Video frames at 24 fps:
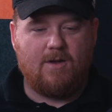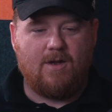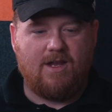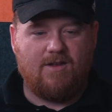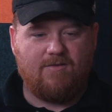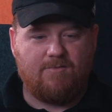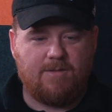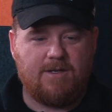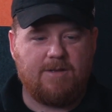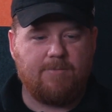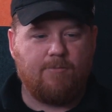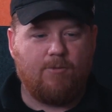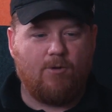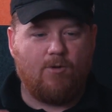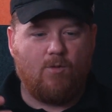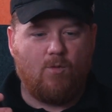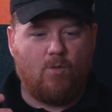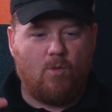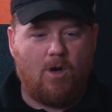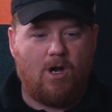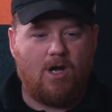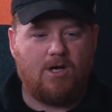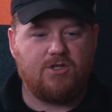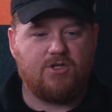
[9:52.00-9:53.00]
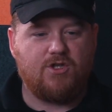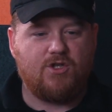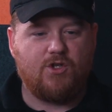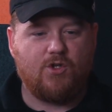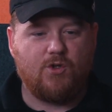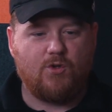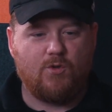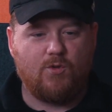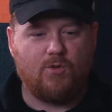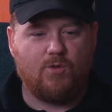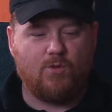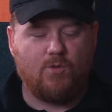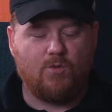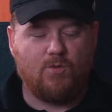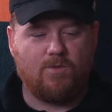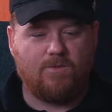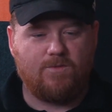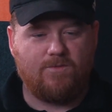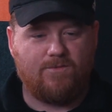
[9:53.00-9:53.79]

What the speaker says: if people want to